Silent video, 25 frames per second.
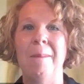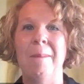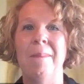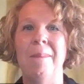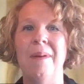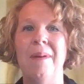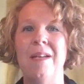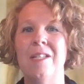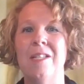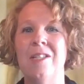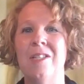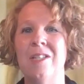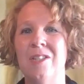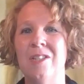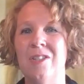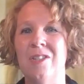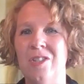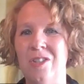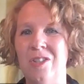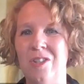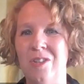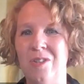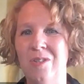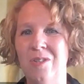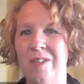But to
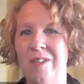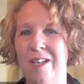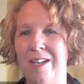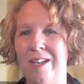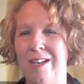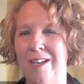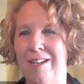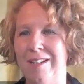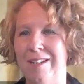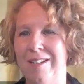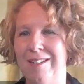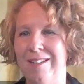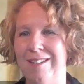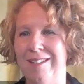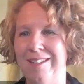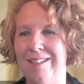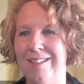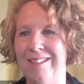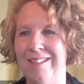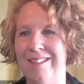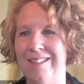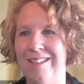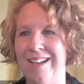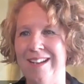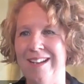do that,
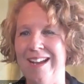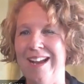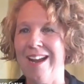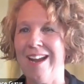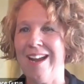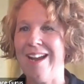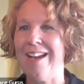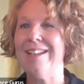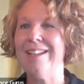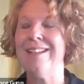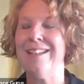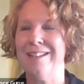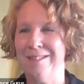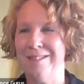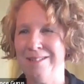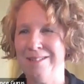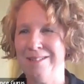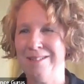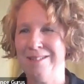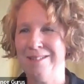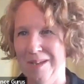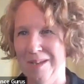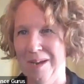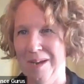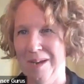I need
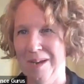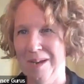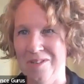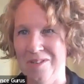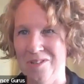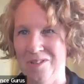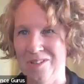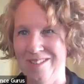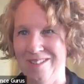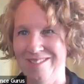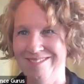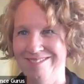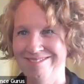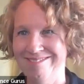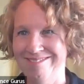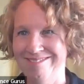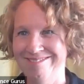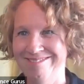collaboration.